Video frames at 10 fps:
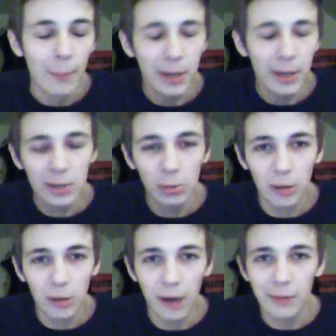But it's
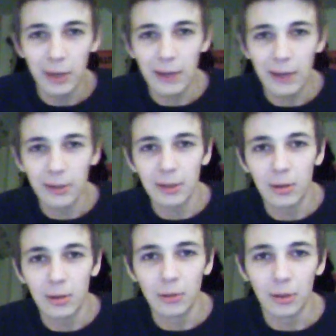cool, kind of. They have like
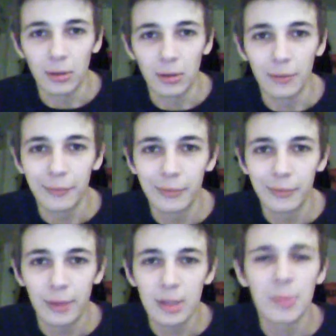their own little.
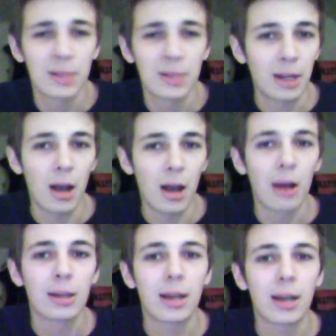It's almost like
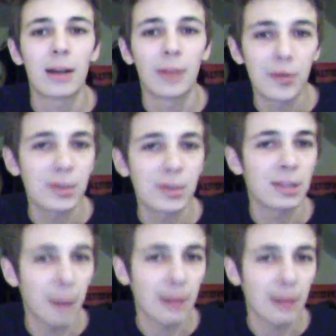Arya's kind of like
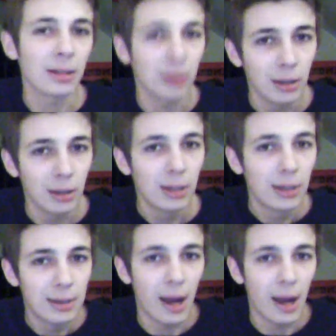respecting
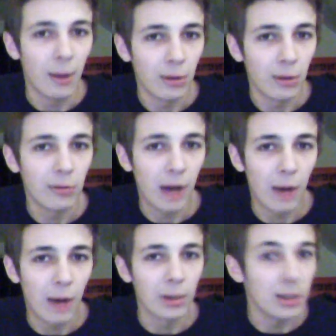Tywin for
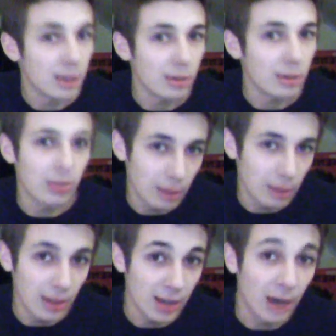how he is, and
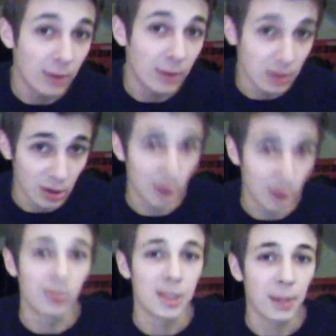Tywin's also
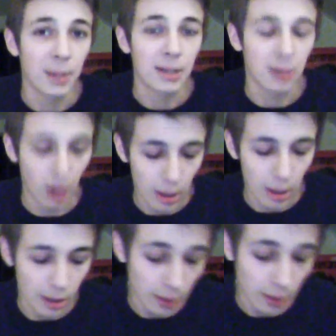respecting
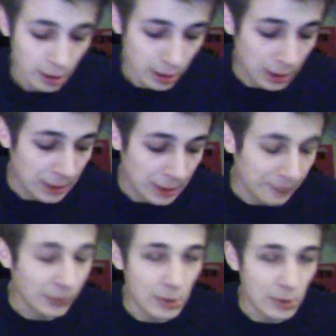Arya,
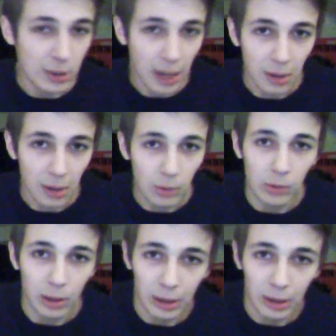which is kind of
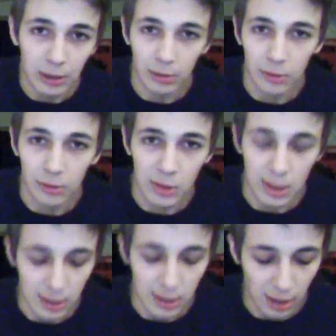cool. I like their little
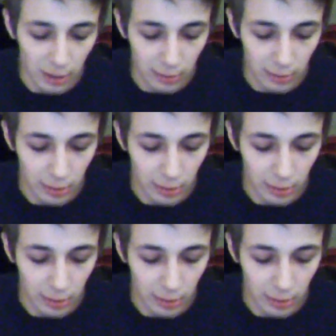scenes together.